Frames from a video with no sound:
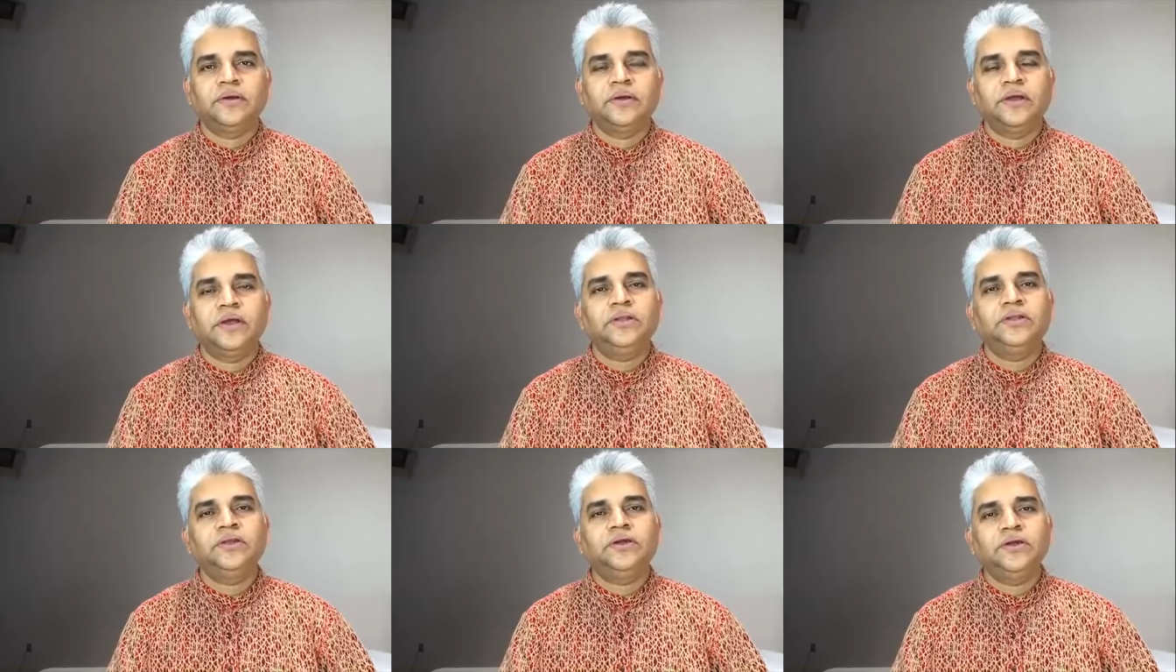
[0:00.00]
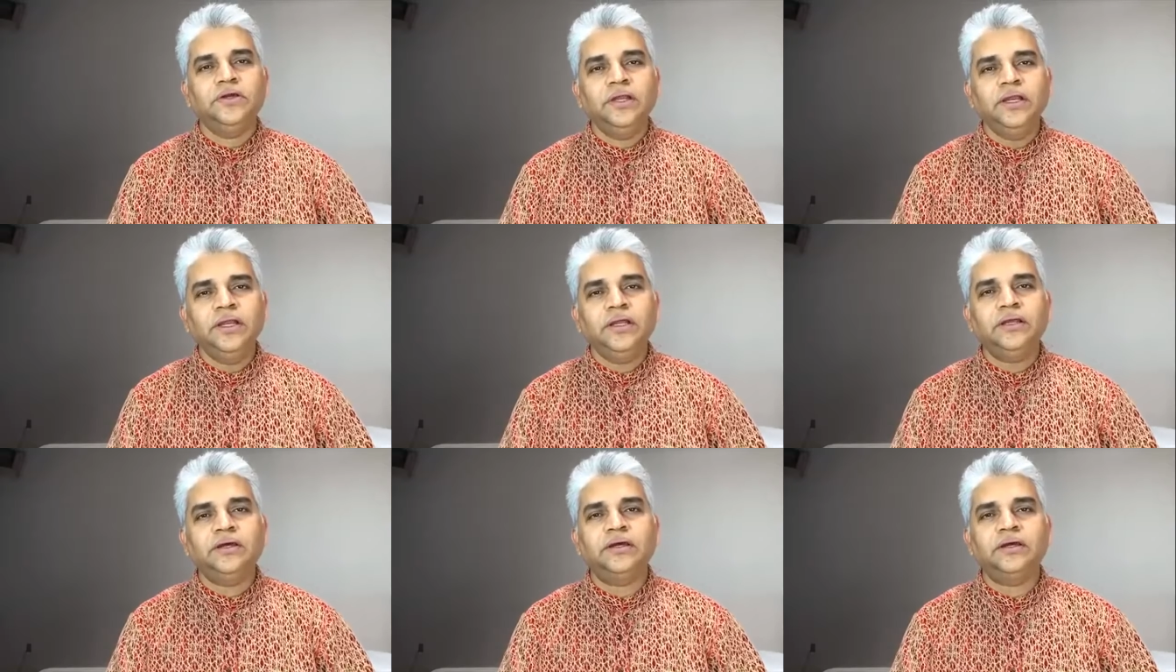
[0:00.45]
In the
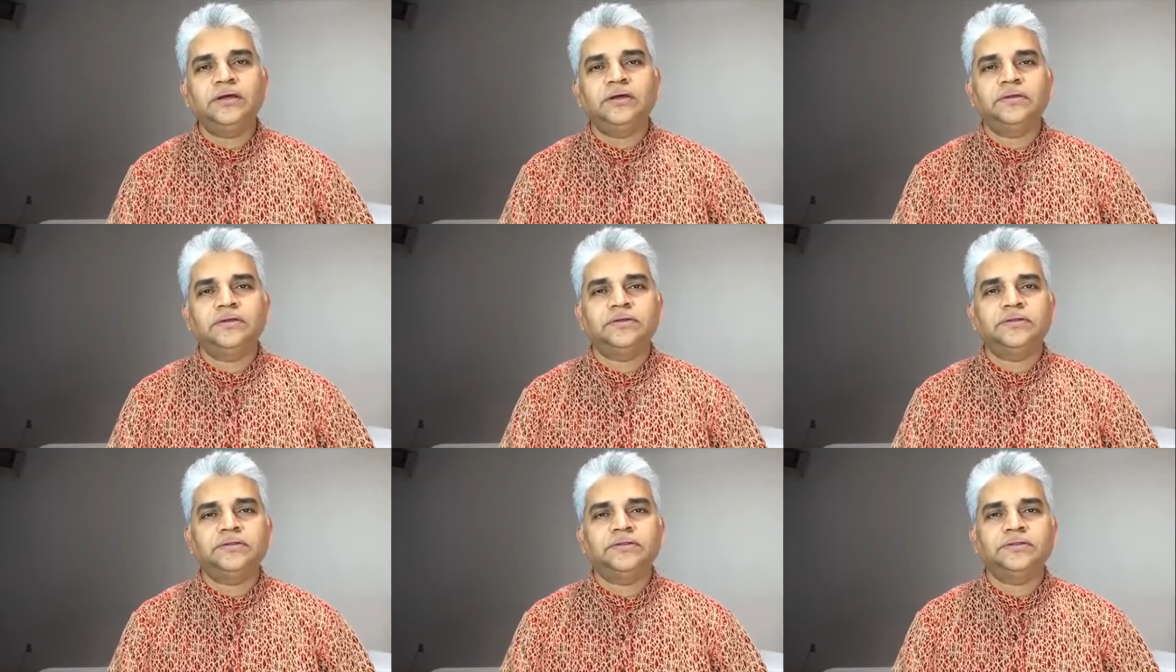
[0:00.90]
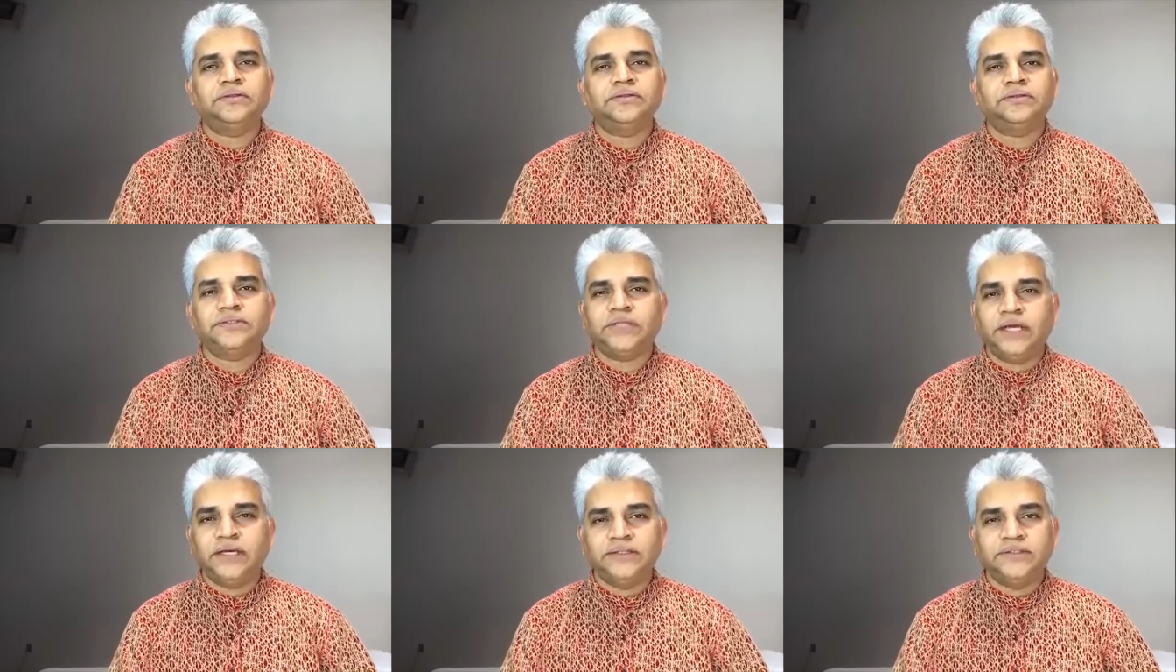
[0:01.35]
healing
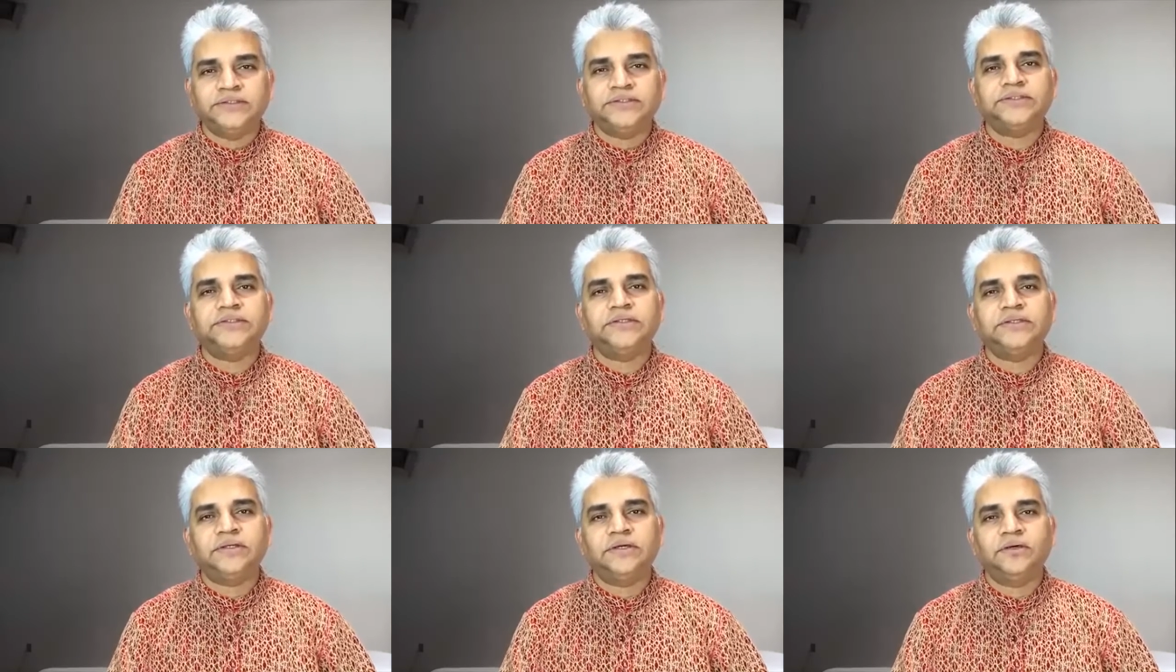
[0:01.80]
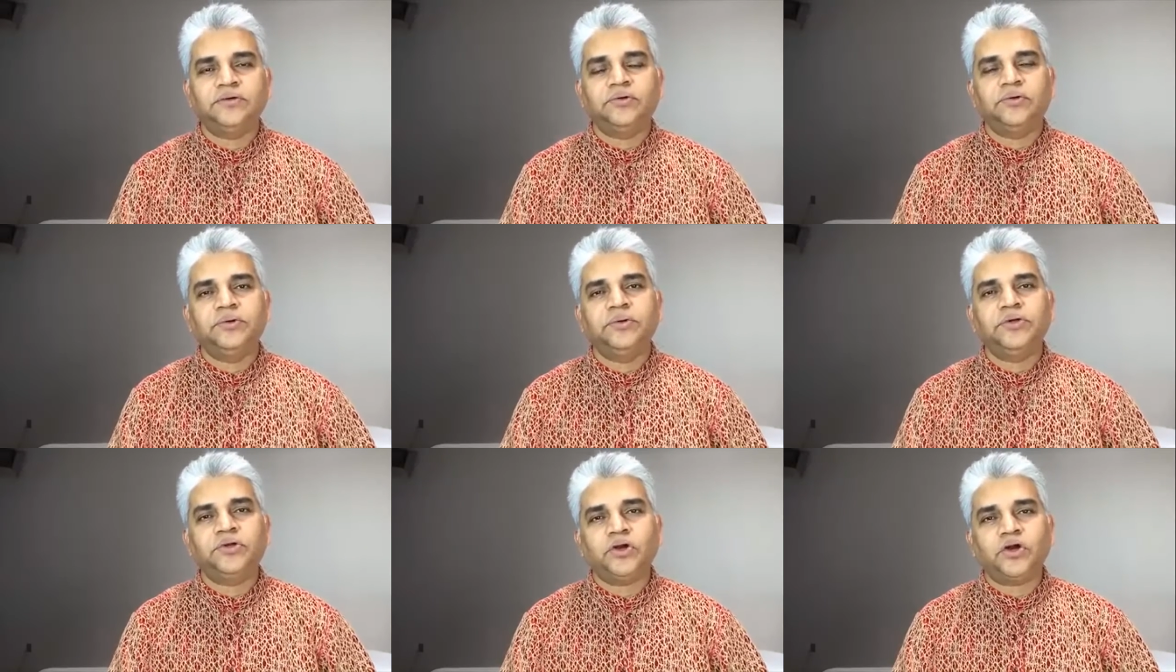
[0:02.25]
science,
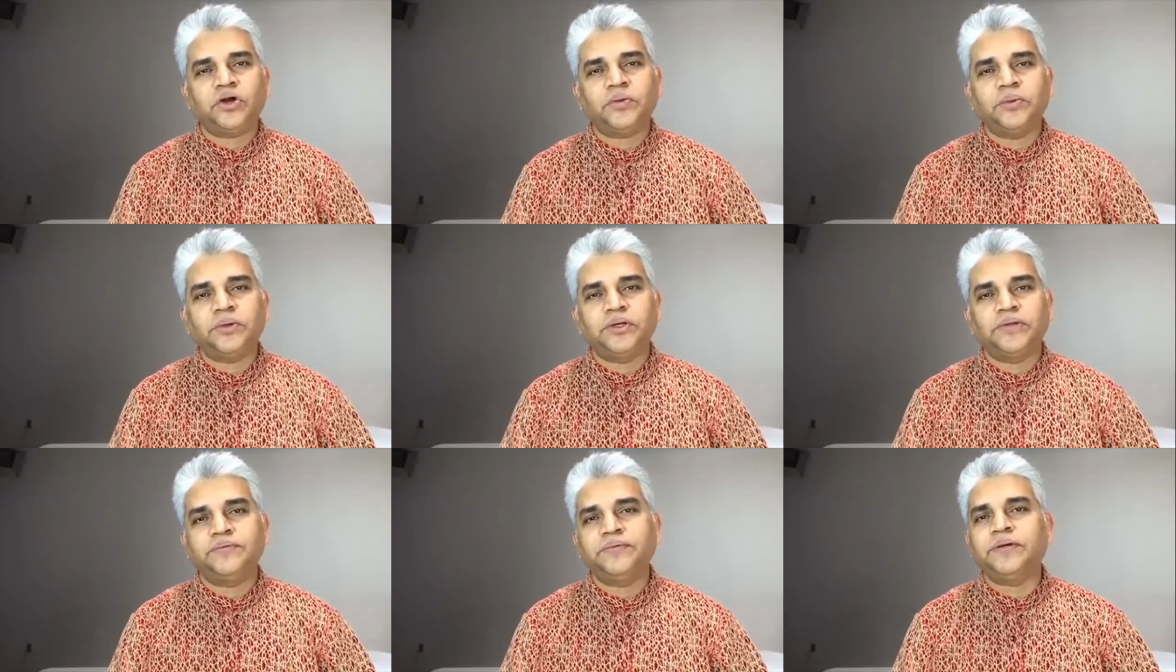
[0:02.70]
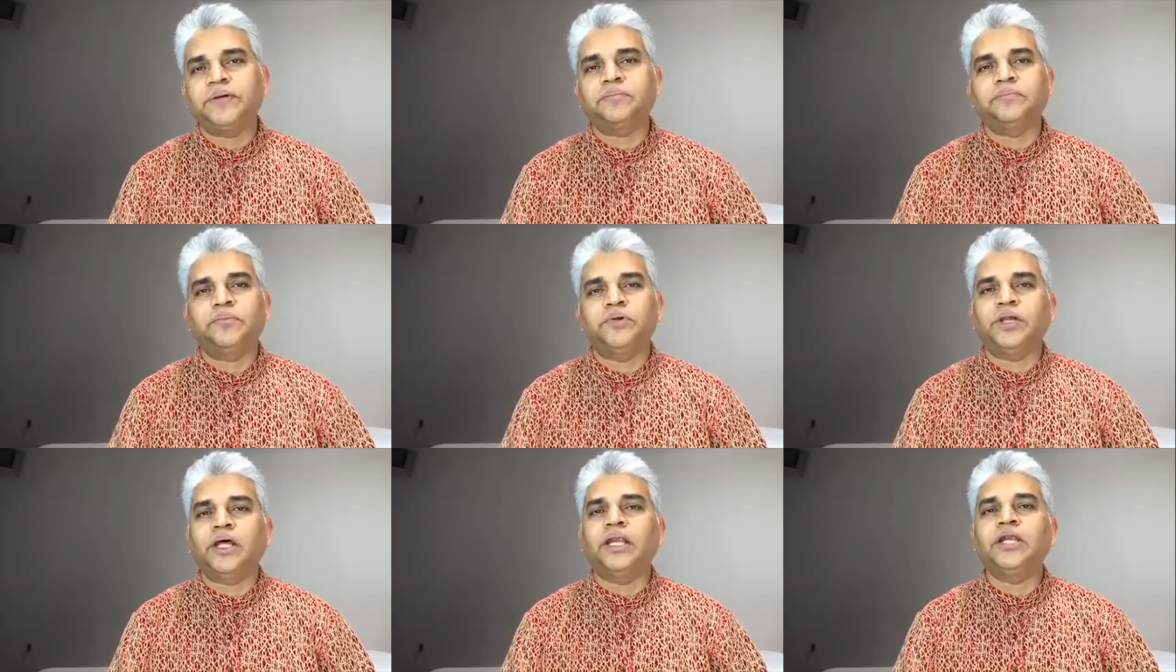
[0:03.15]
when we talk about different
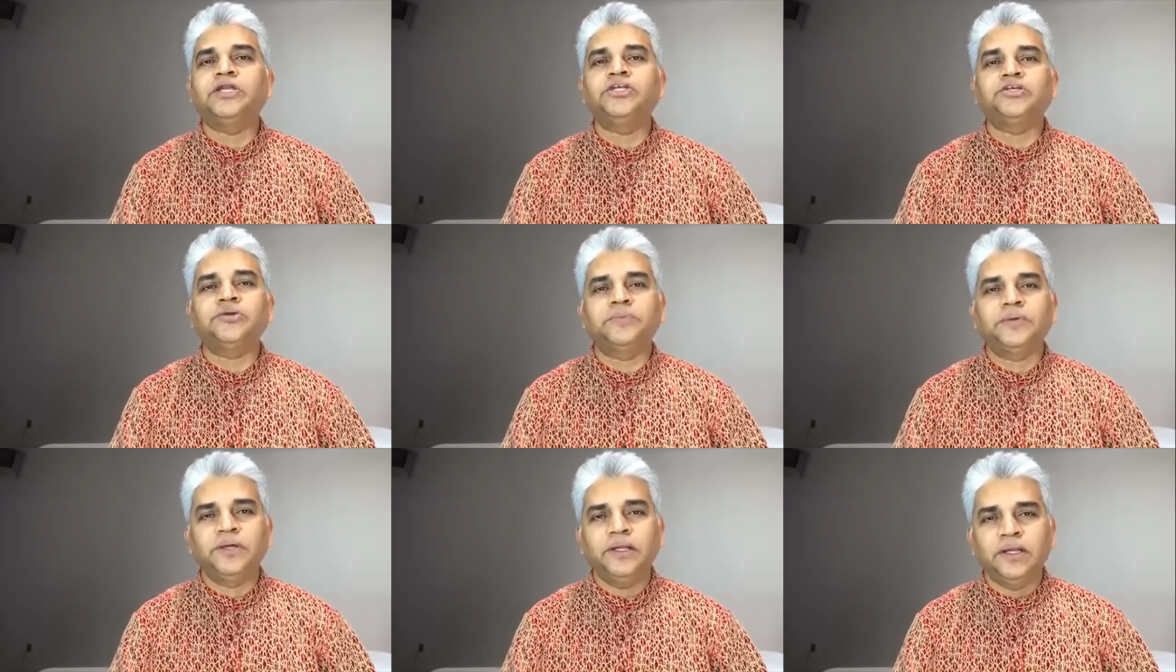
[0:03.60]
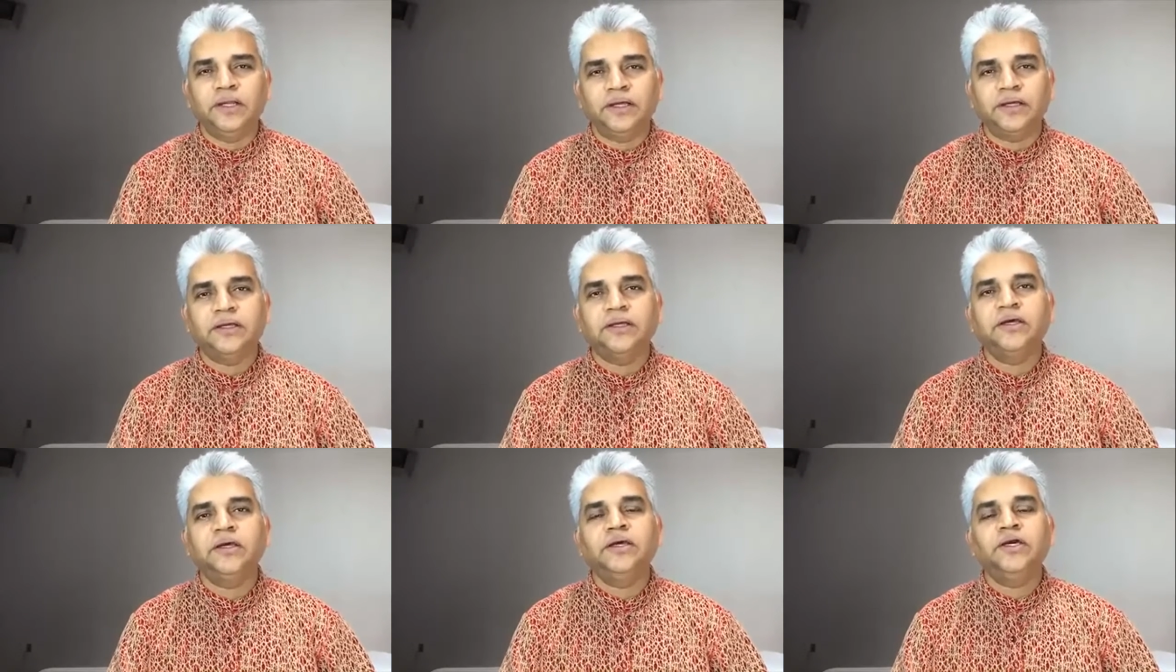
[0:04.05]
modalities of
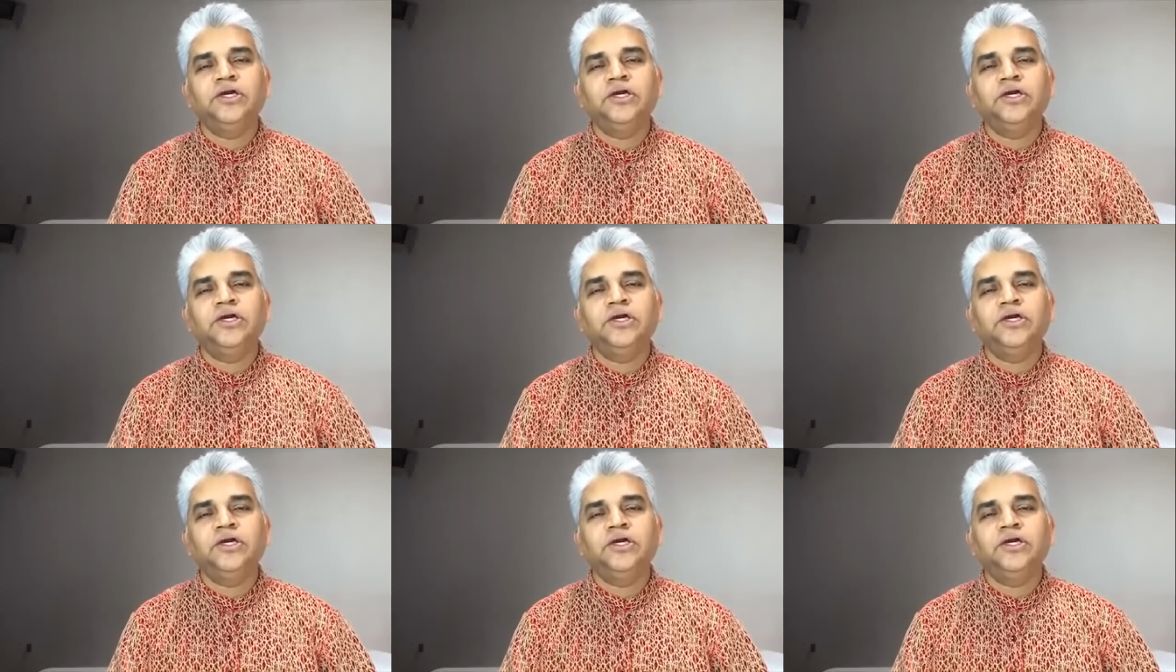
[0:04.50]
healing,